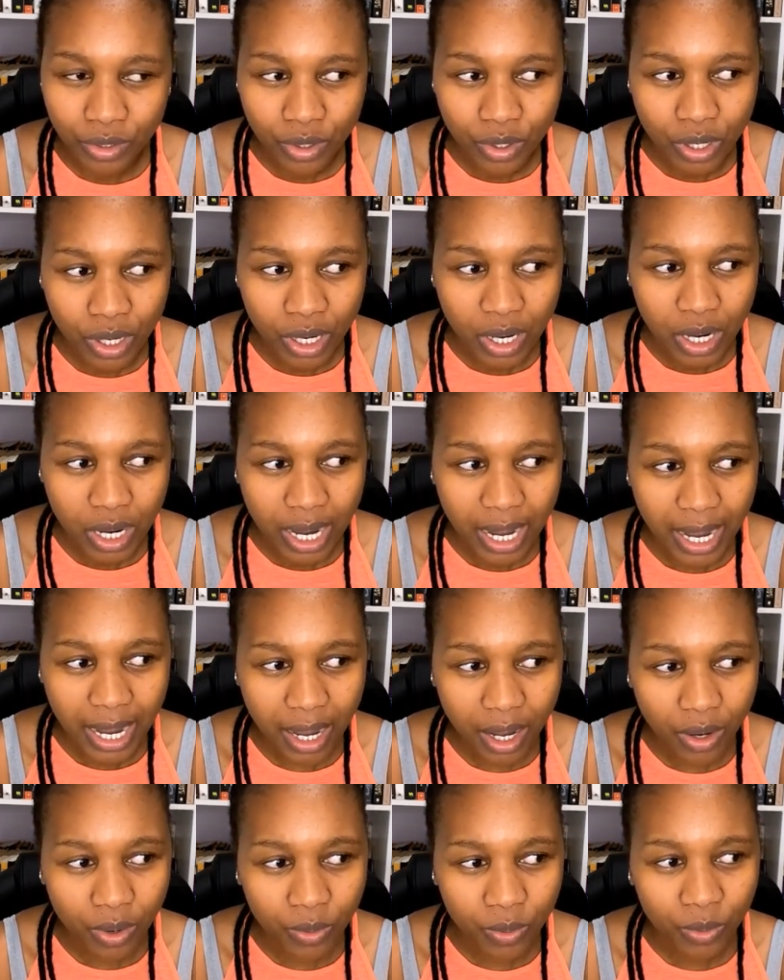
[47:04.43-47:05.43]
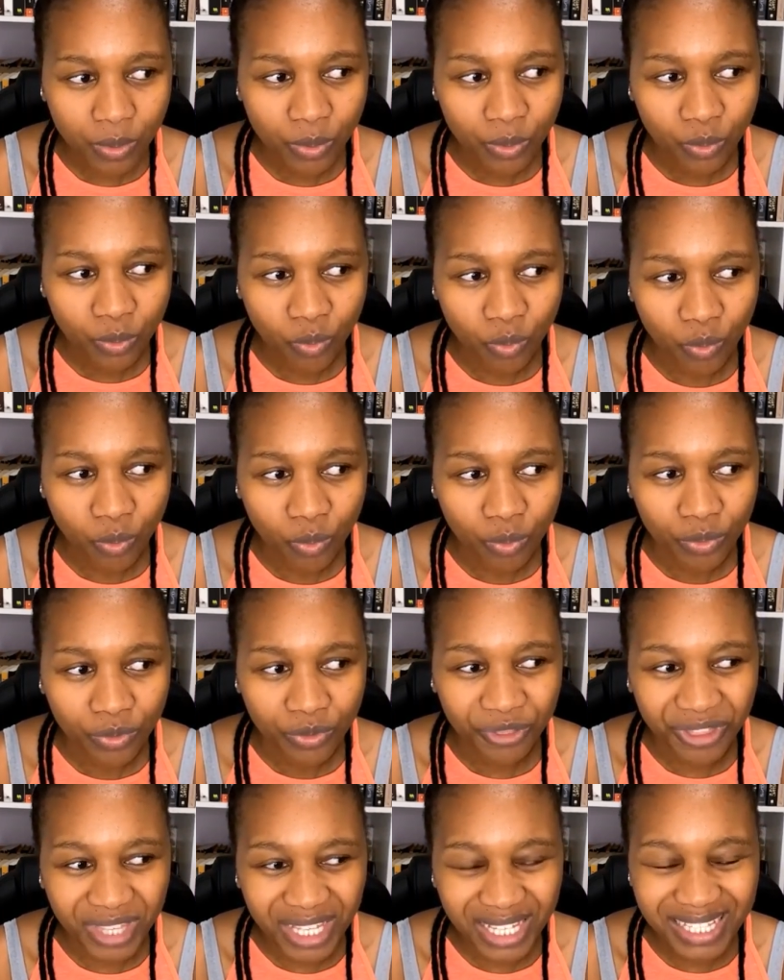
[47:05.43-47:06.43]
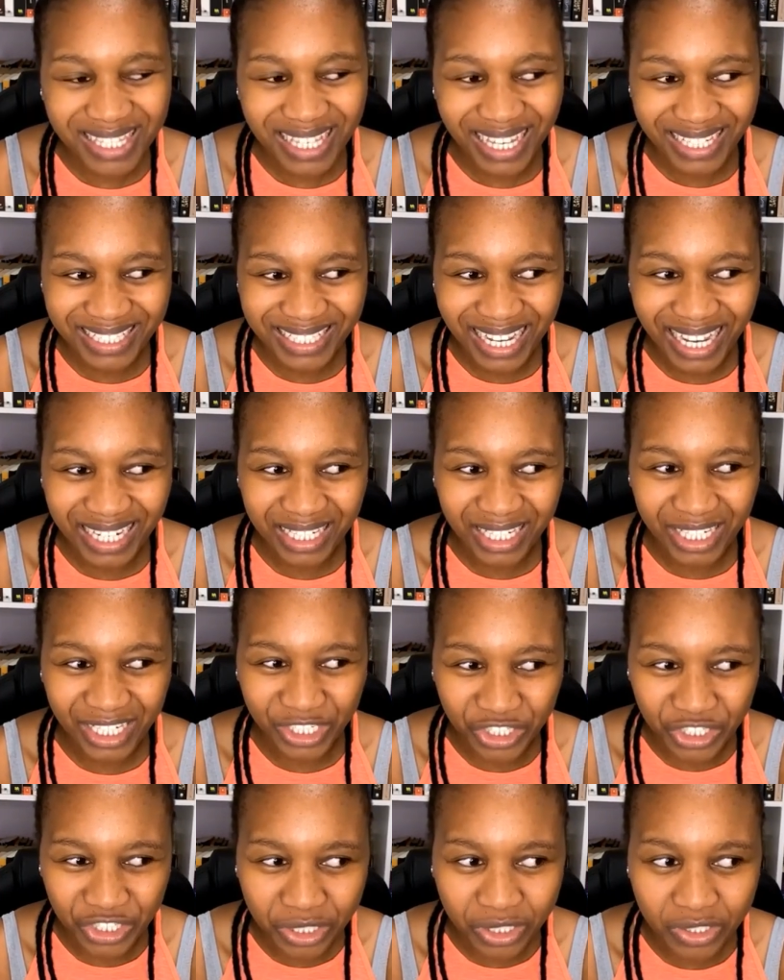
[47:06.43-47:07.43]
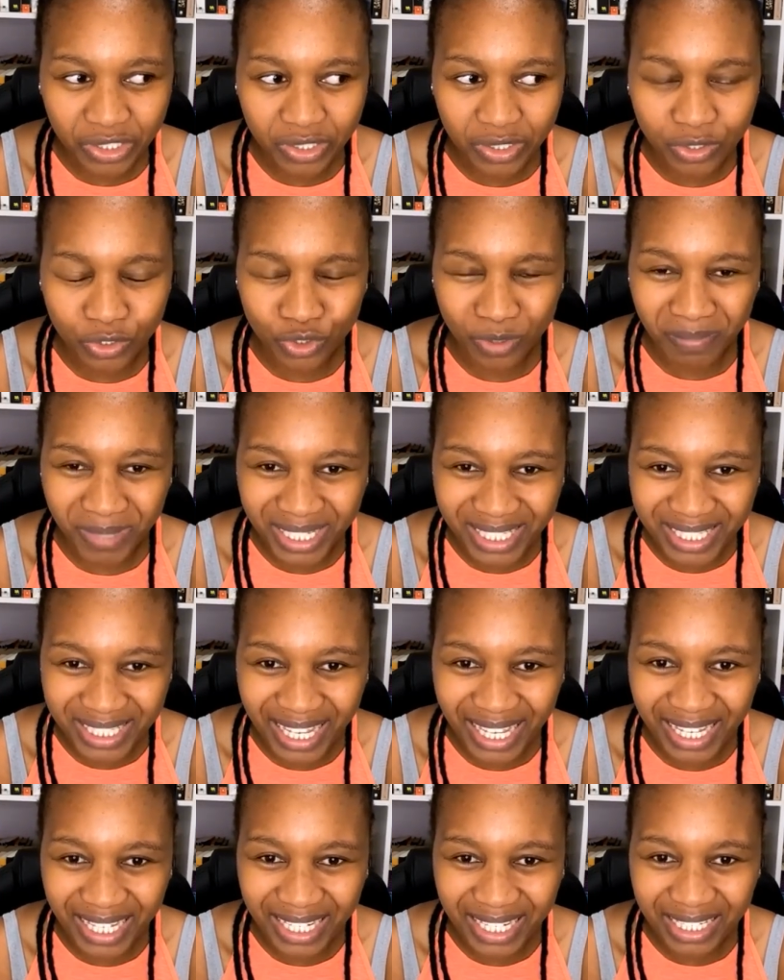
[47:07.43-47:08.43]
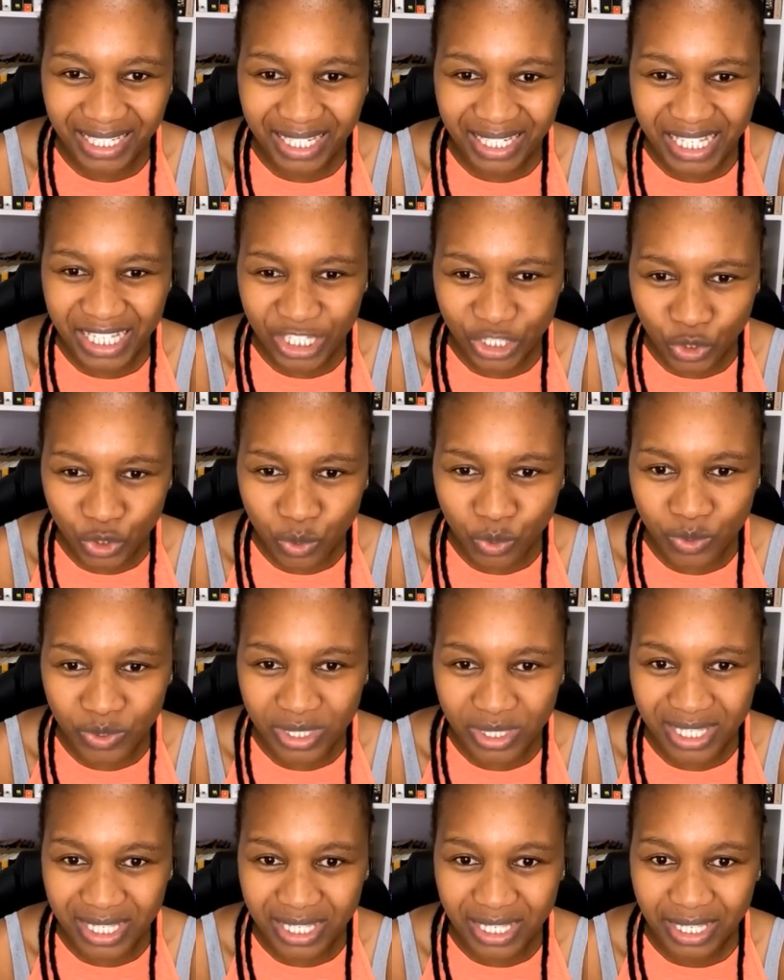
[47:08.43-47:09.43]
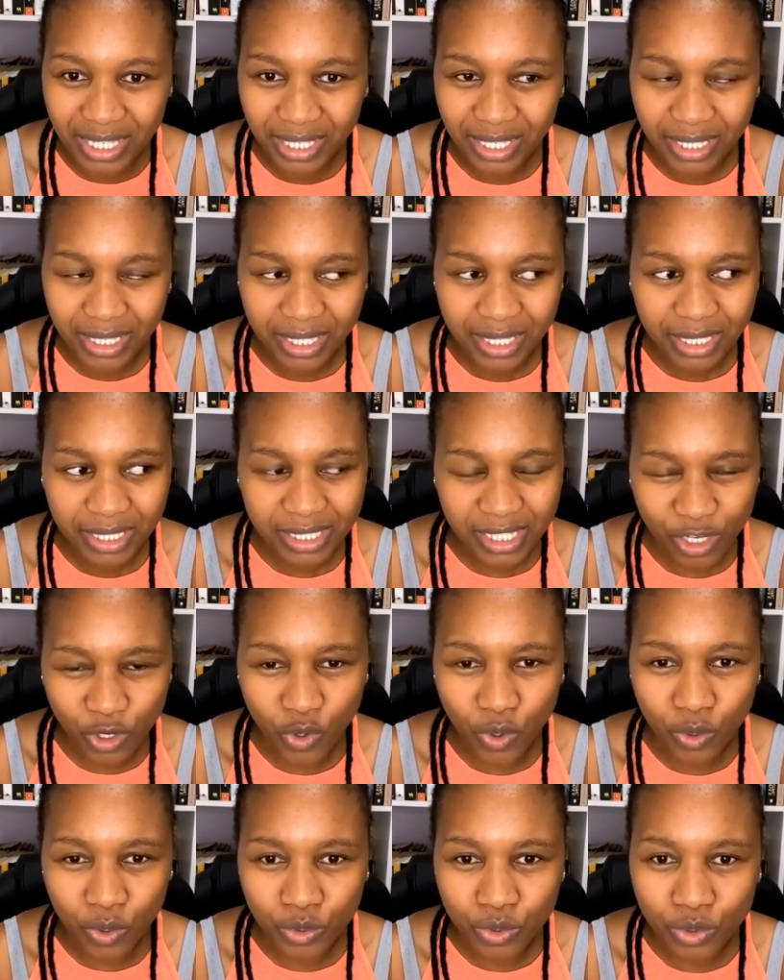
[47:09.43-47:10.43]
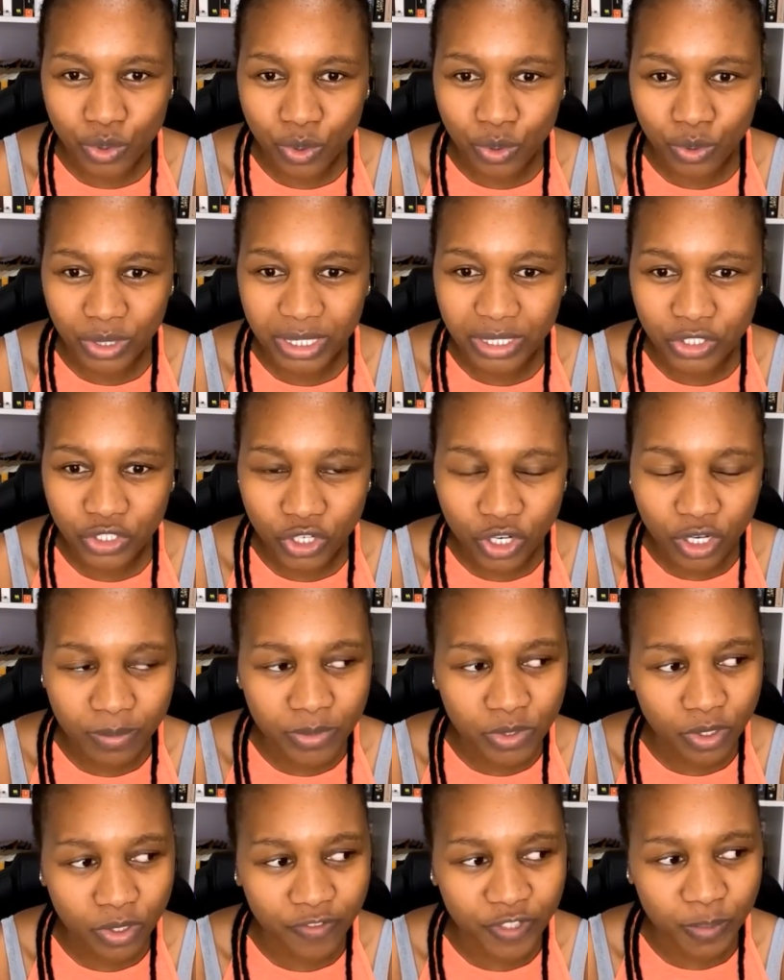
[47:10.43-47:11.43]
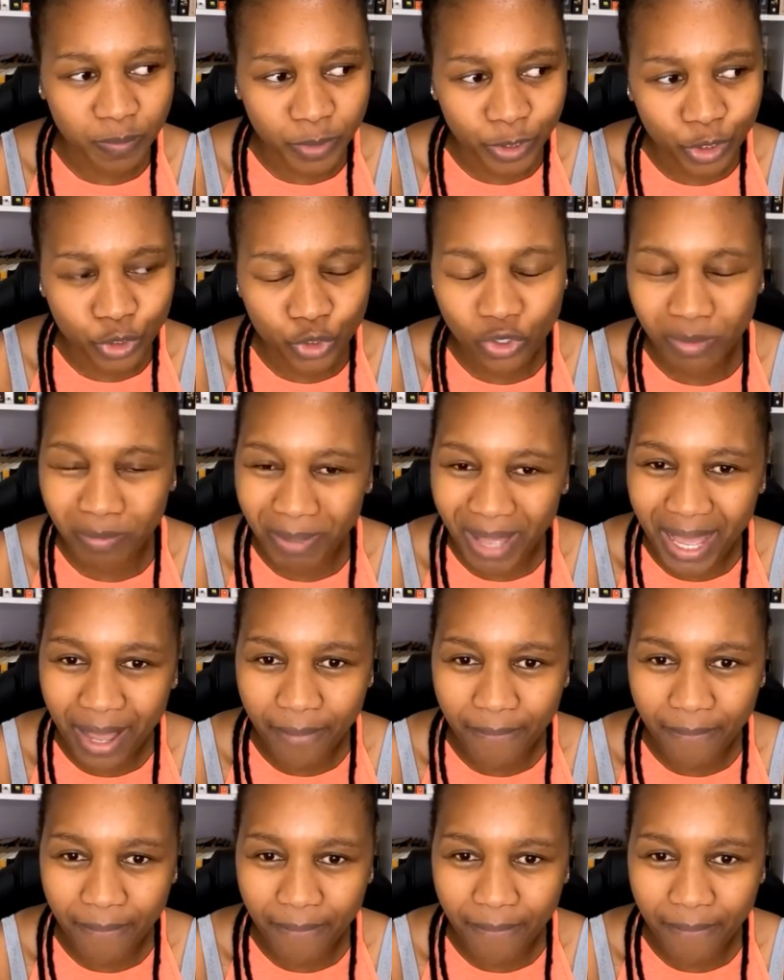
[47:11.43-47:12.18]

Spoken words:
how things are done in churches to maintain isithunzi senkonzo in terms of spiritual power.